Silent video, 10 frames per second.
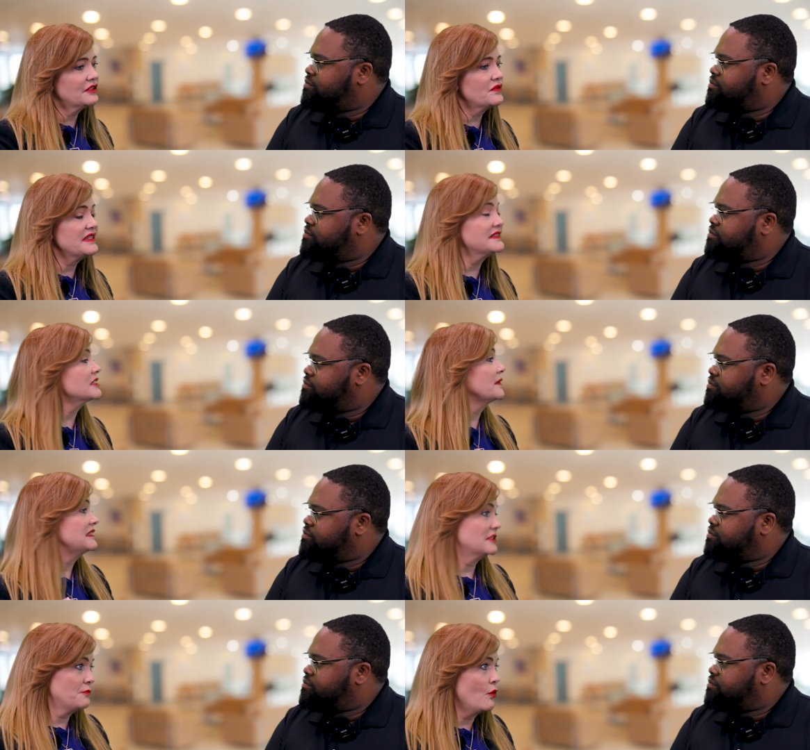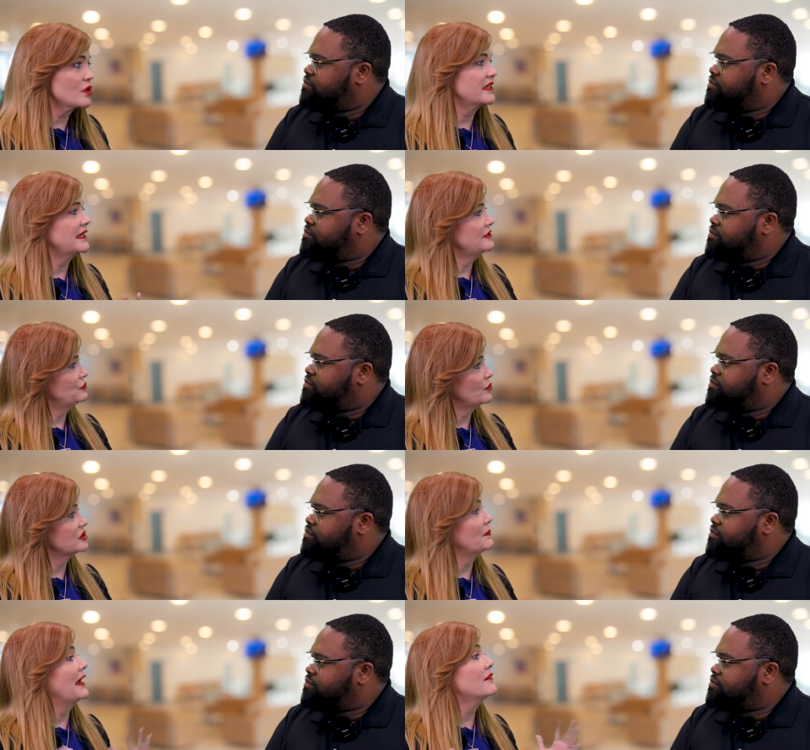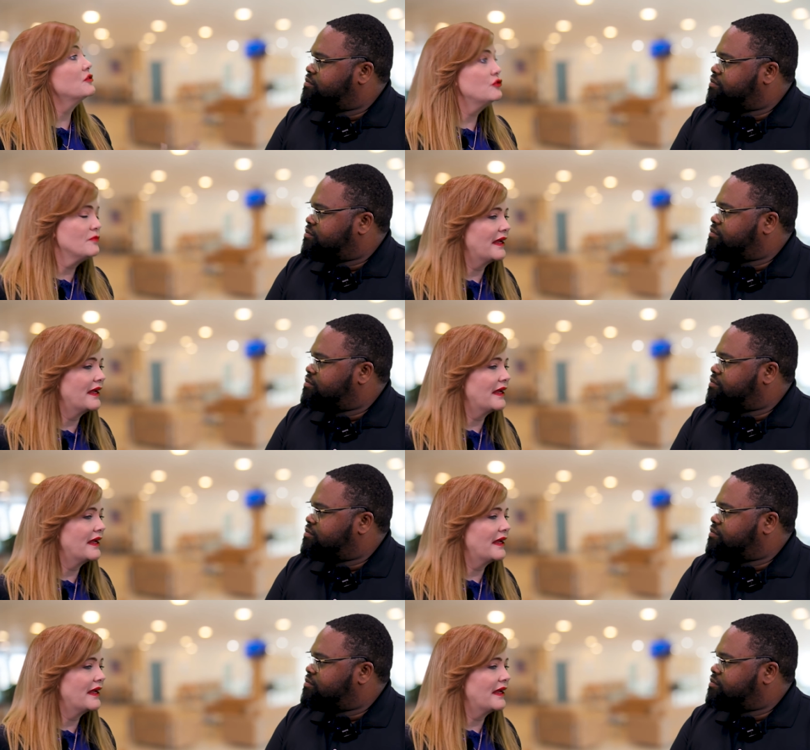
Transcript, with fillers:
Speaker 1: So this has been supported and endorsed by the new